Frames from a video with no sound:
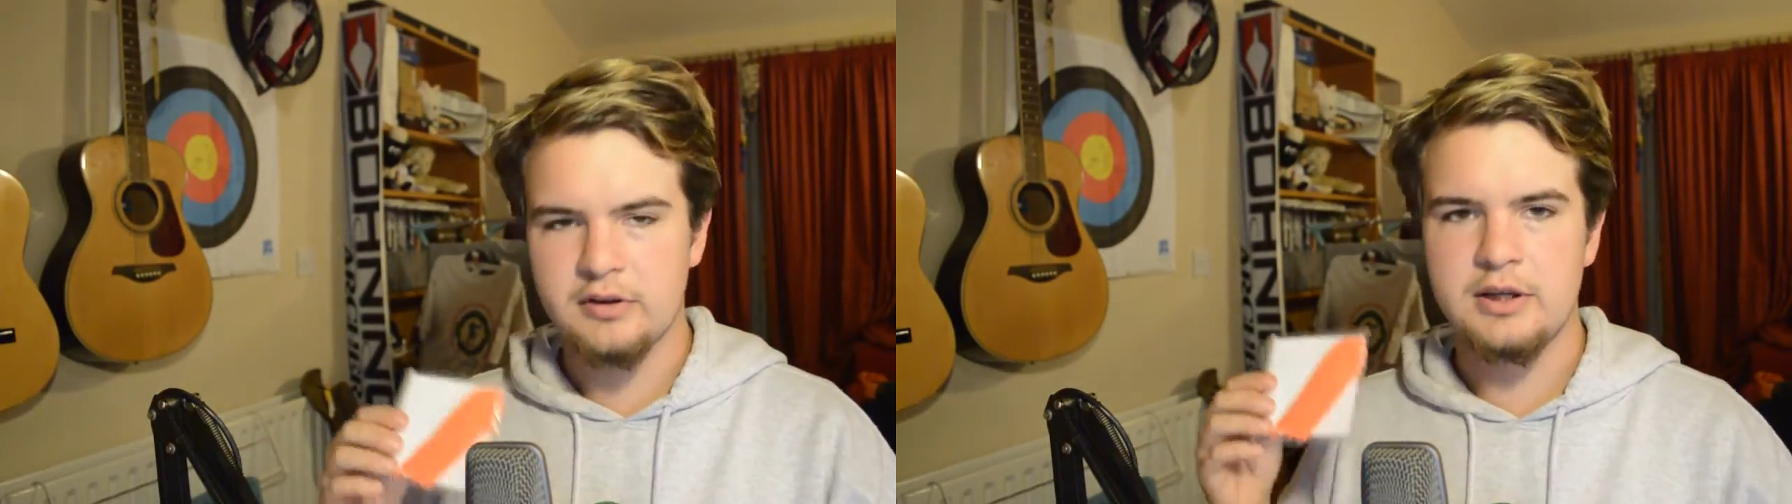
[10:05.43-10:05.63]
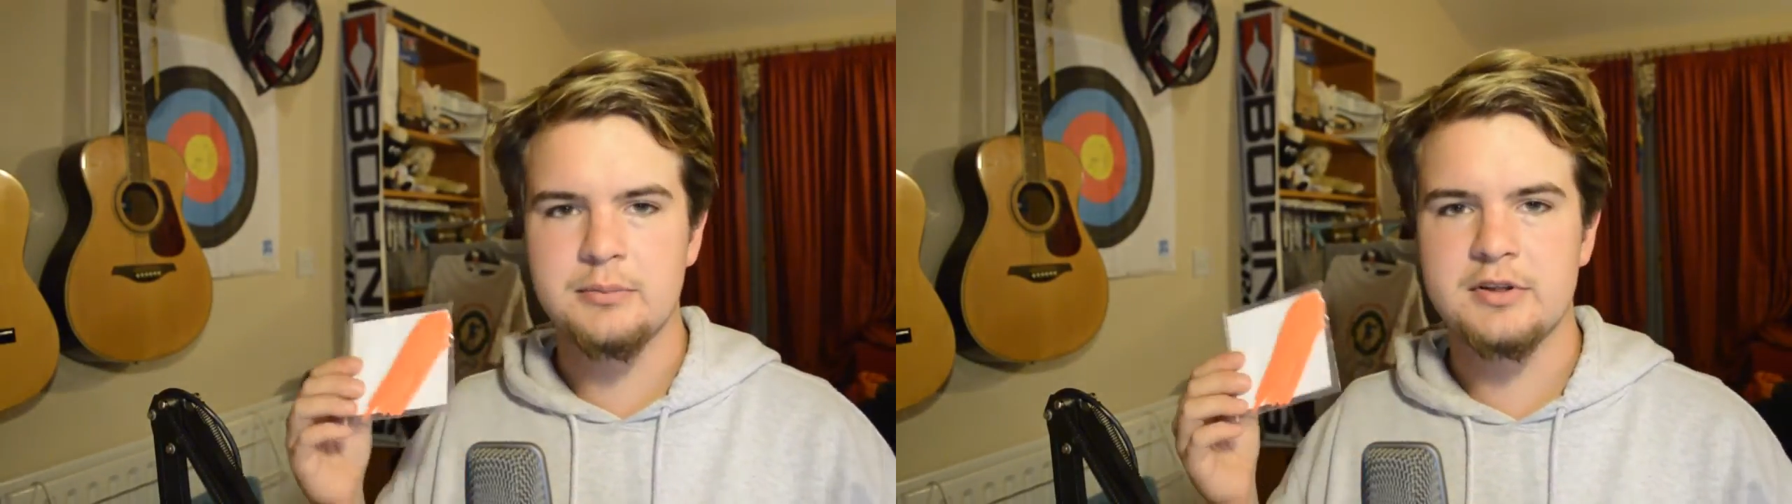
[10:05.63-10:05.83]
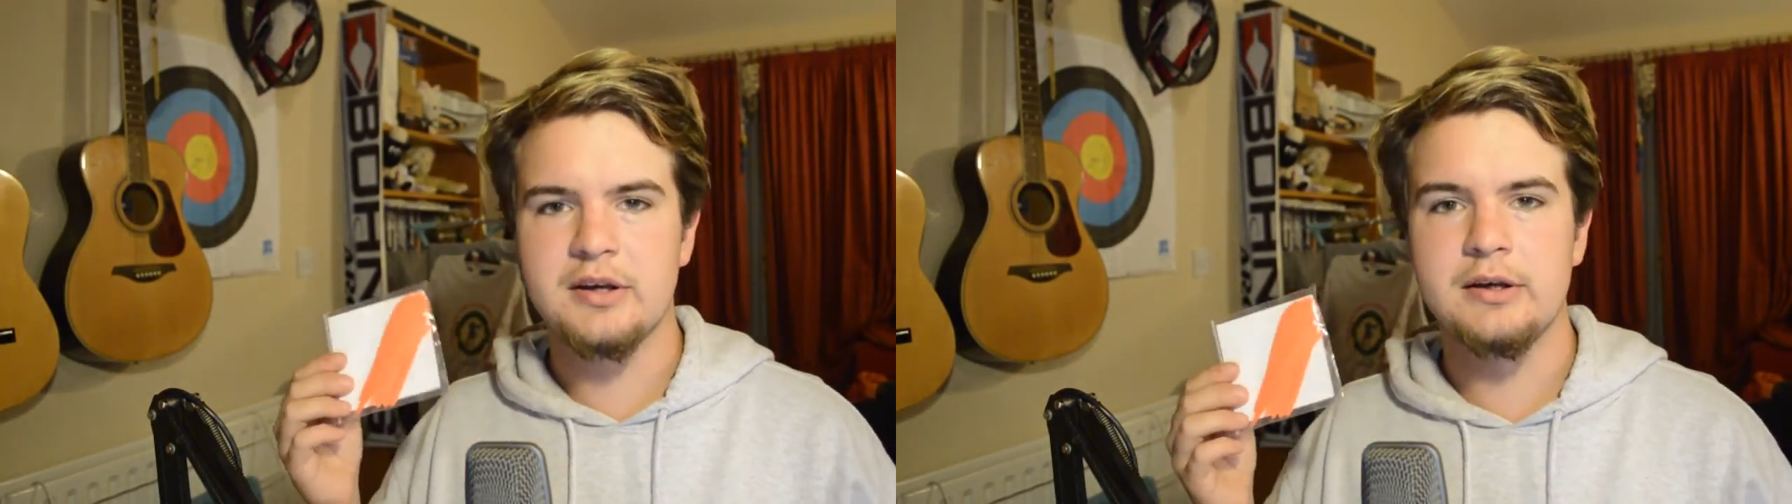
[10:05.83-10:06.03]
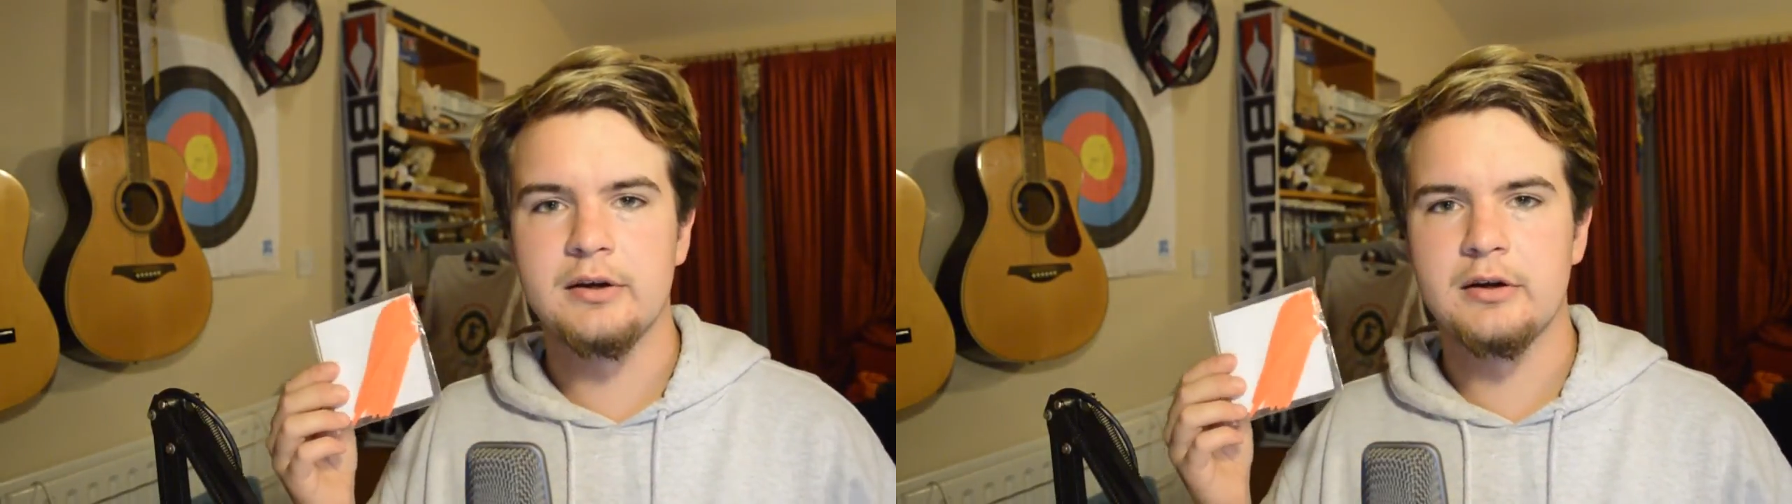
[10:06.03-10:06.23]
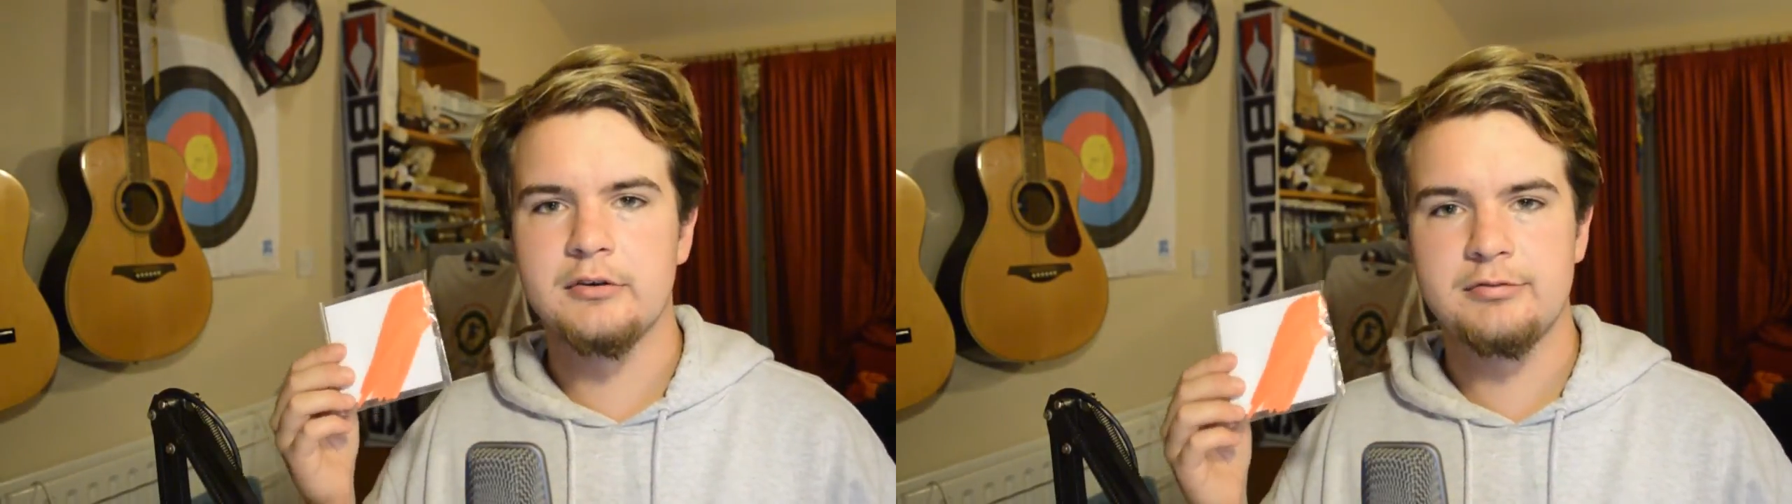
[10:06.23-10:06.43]
imitate
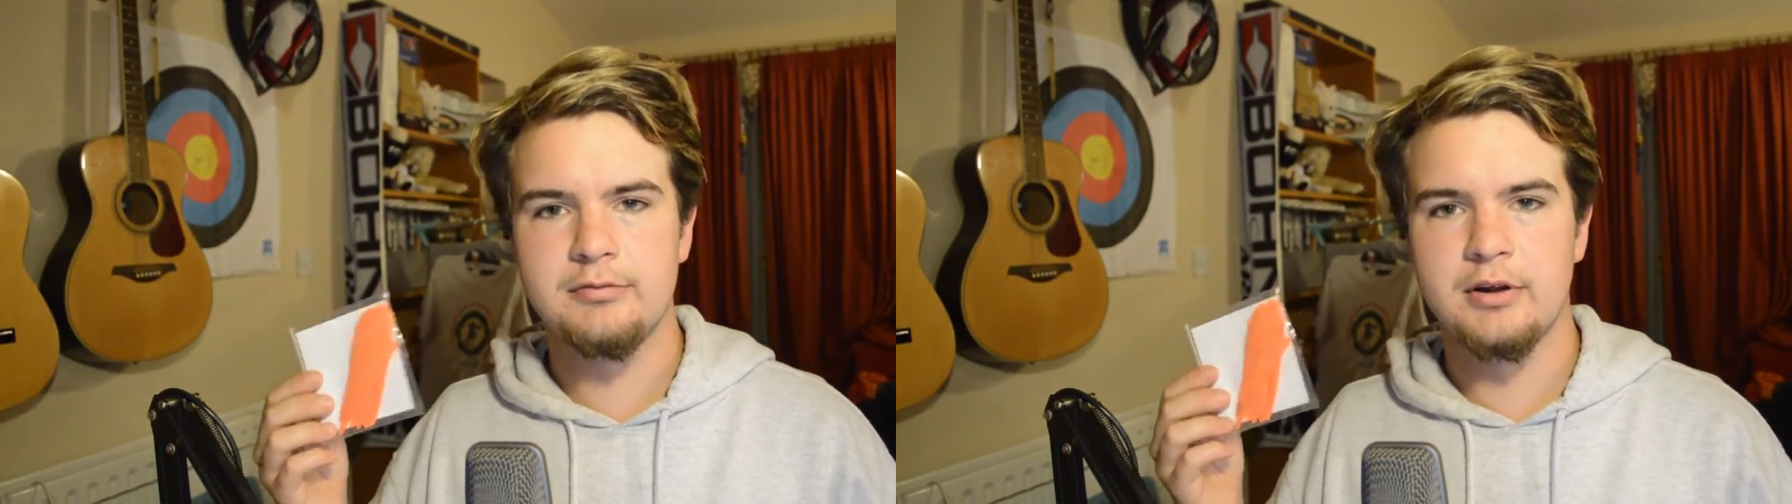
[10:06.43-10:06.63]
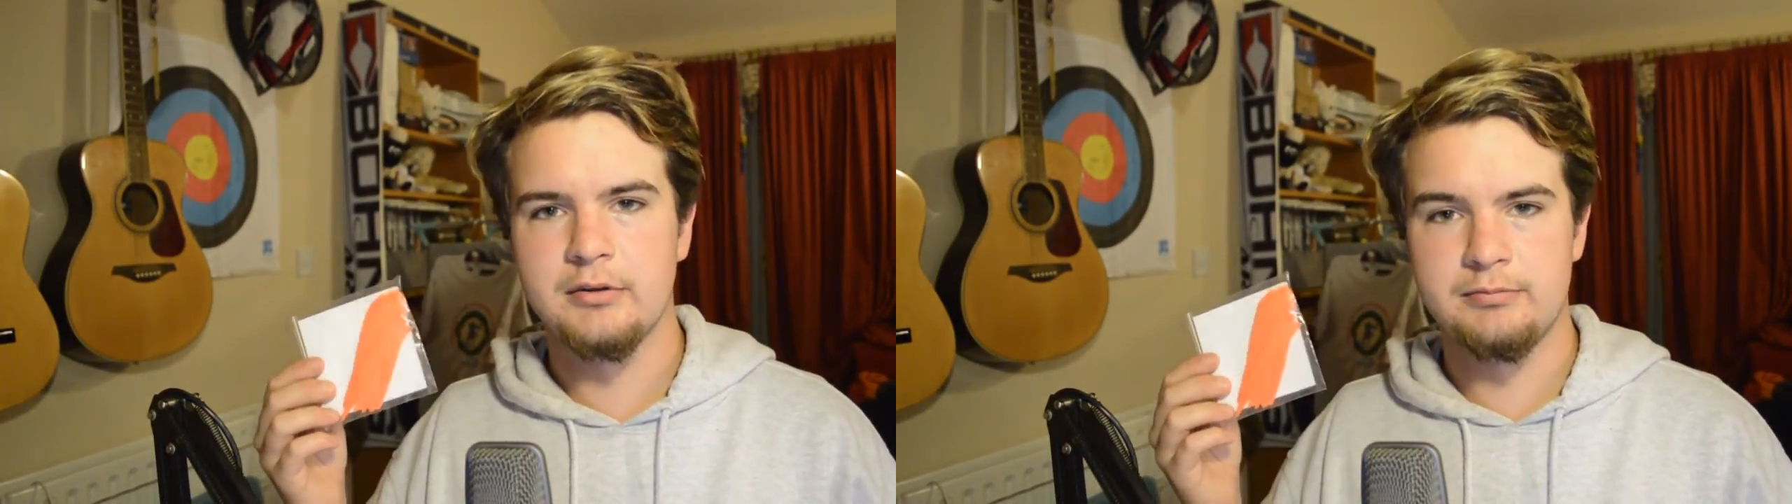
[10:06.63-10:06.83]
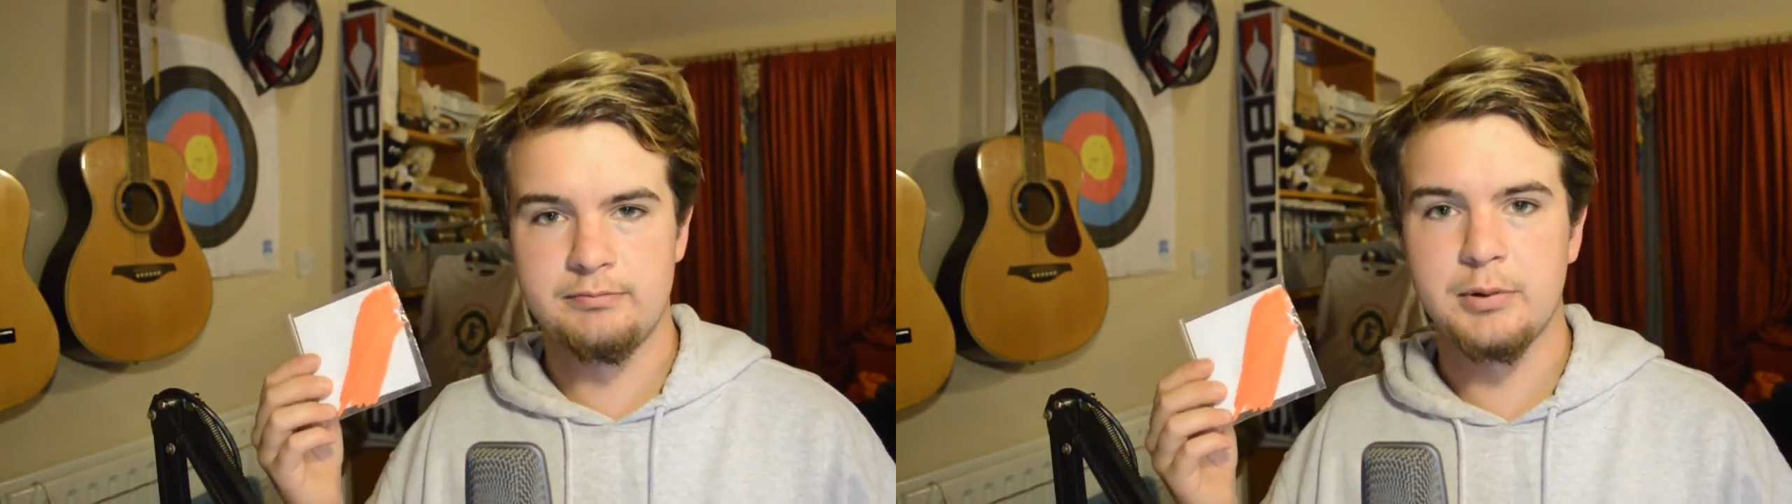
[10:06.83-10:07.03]
a